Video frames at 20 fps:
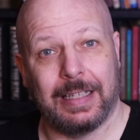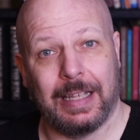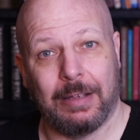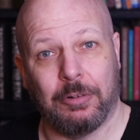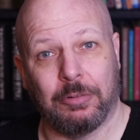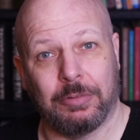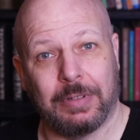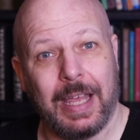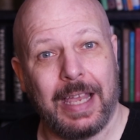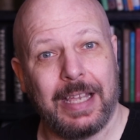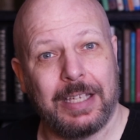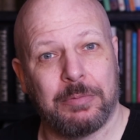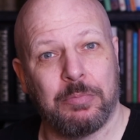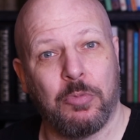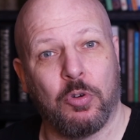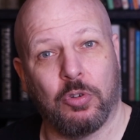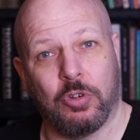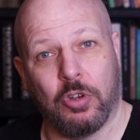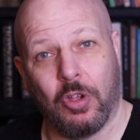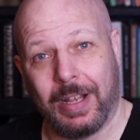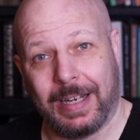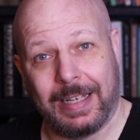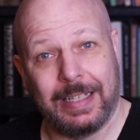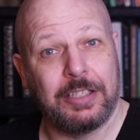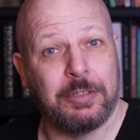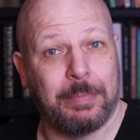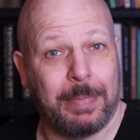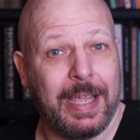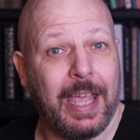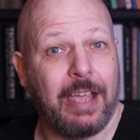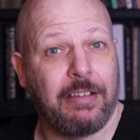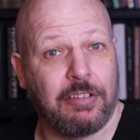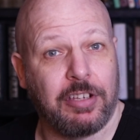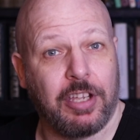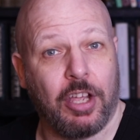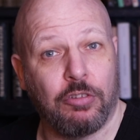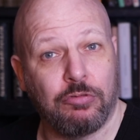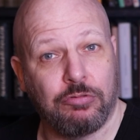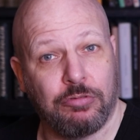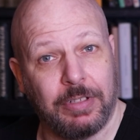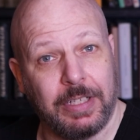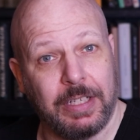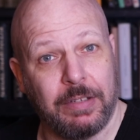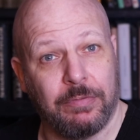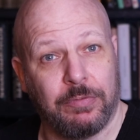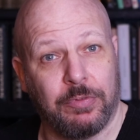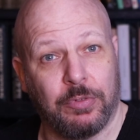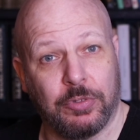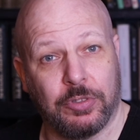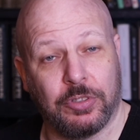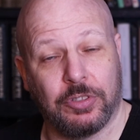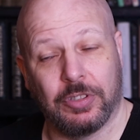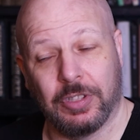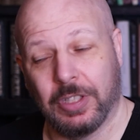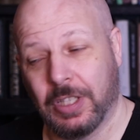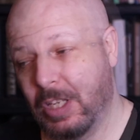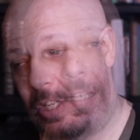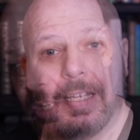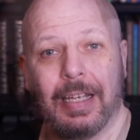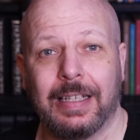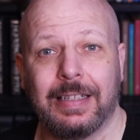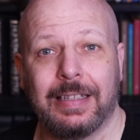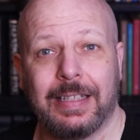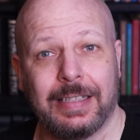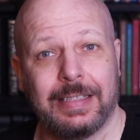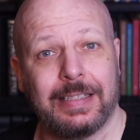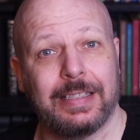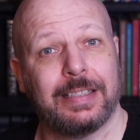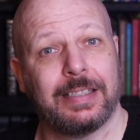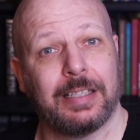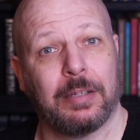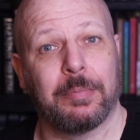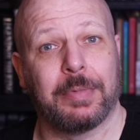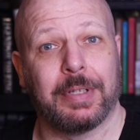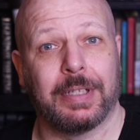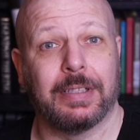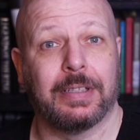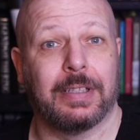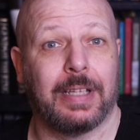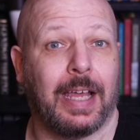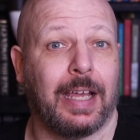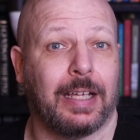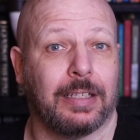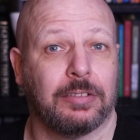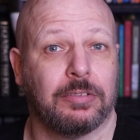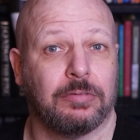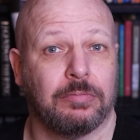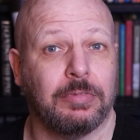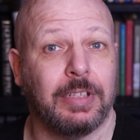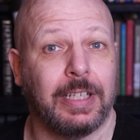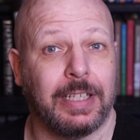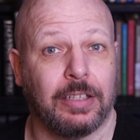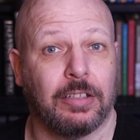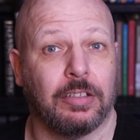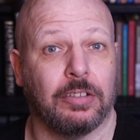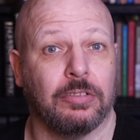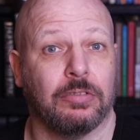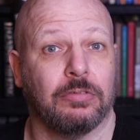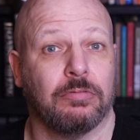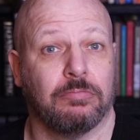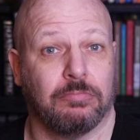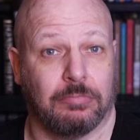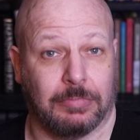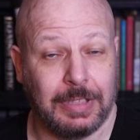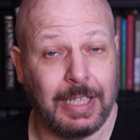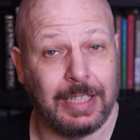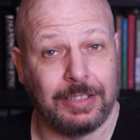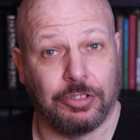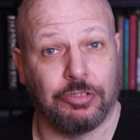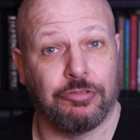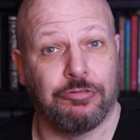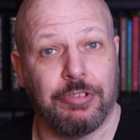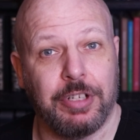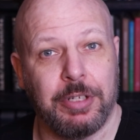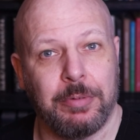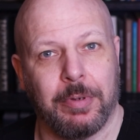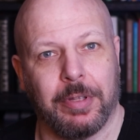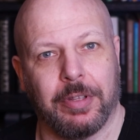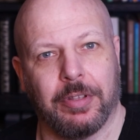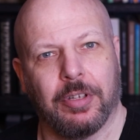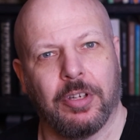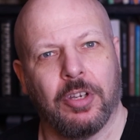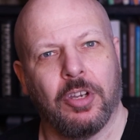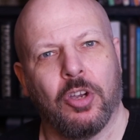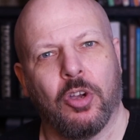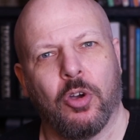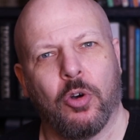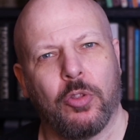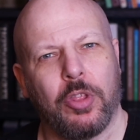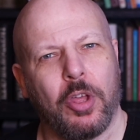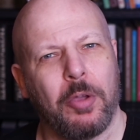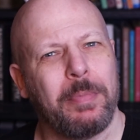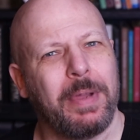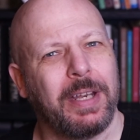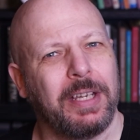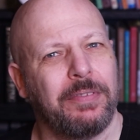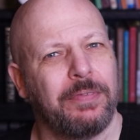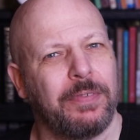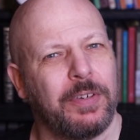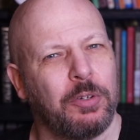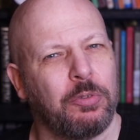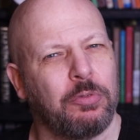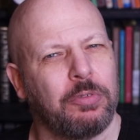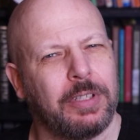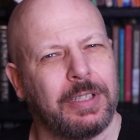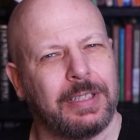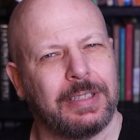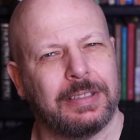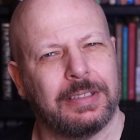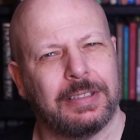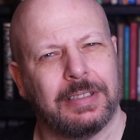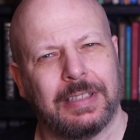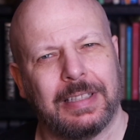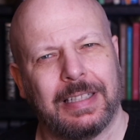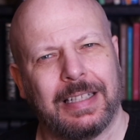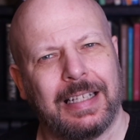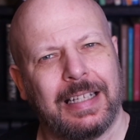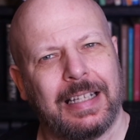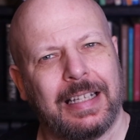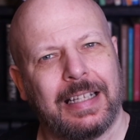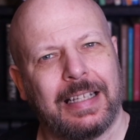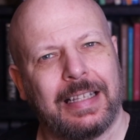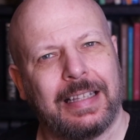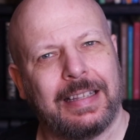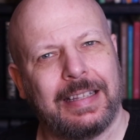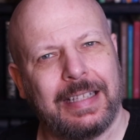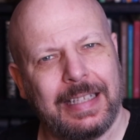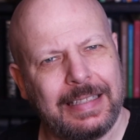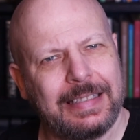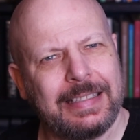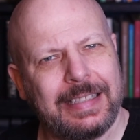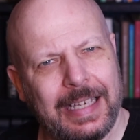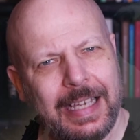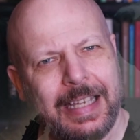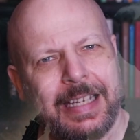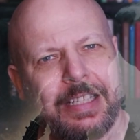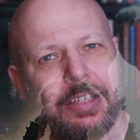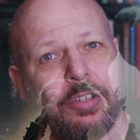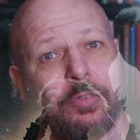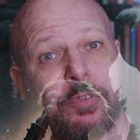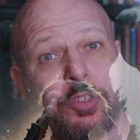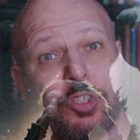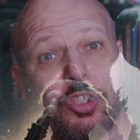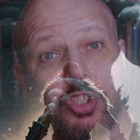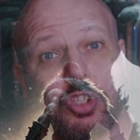well, that is more likely to be agriculturally influenced. And this is something that Lincoln does agree with, although many feel that this killing of a